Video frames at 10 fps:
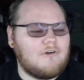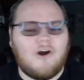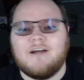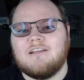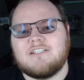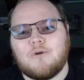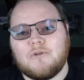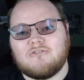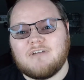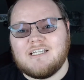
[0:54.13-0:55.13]
Alright, let's start
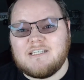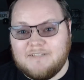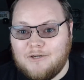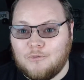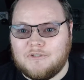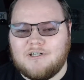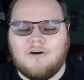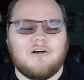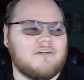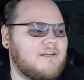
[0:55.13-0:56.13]
with a relatively older
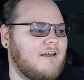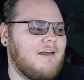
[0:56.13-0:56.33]
card.